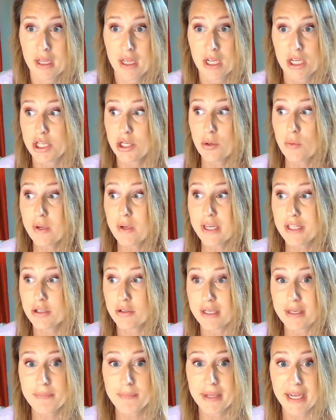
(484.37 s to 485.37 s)
You don't in your
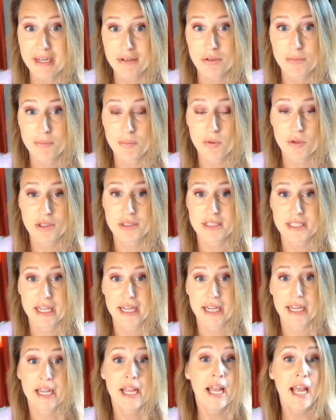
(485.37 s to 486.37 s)
impact report
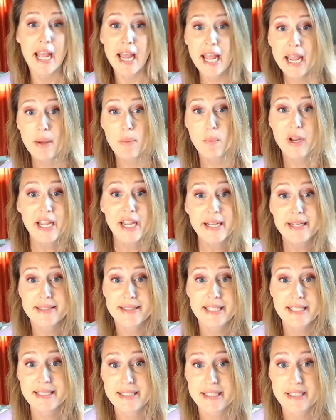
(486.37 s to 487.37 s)
say, hey, we
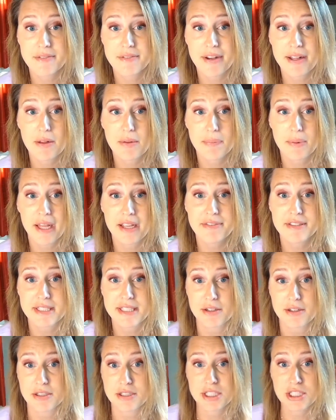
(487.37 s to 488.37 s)
exist to develop life
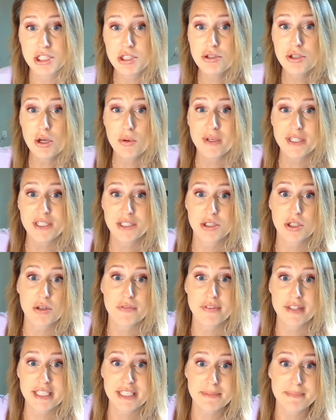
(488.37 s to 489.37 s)
skills. Did you know we
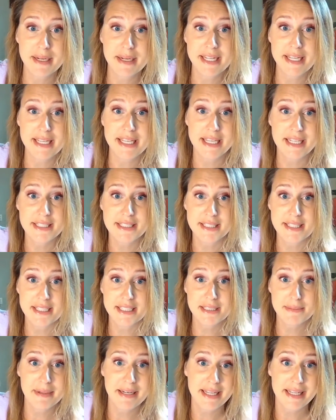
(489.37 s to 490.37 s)
served this many kids and
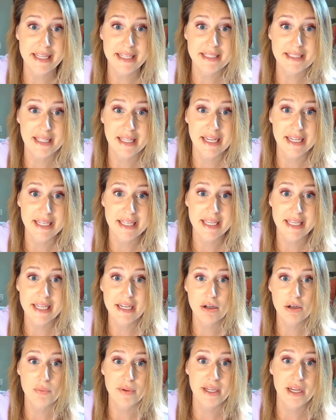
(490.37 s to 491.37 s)
this many kids like it
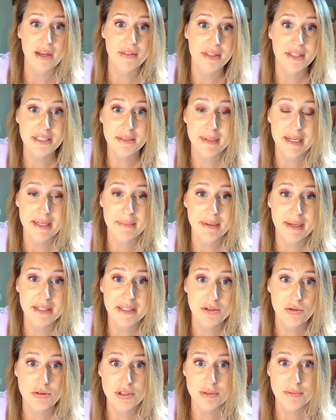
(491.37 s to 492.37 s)
here and we got this many
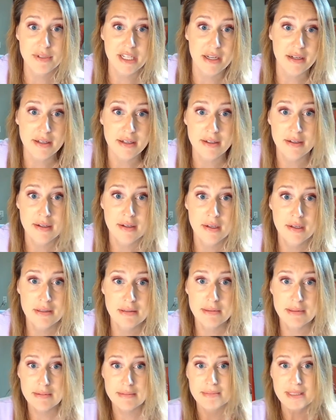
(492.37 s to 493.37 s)
mentors and we got to...
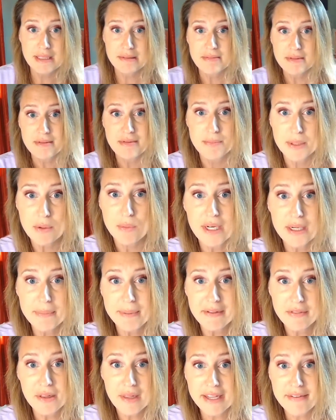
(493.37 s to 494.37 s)
But what
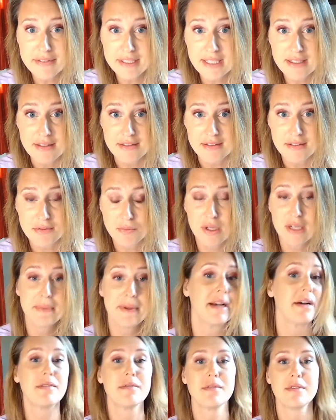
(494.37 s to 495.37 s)
about the life skills? What
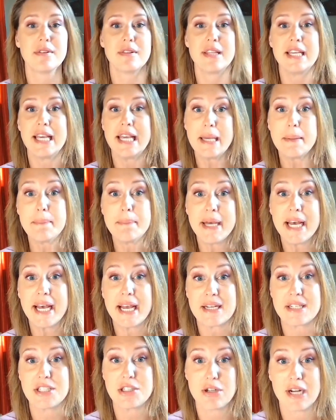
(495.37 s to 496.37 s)
about the
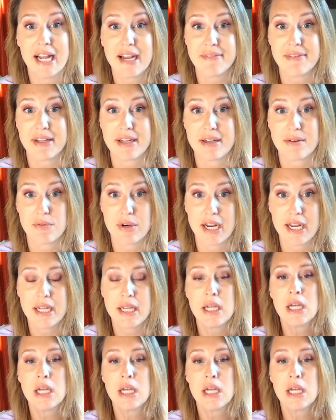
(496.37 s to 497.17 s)
impact you're having, right?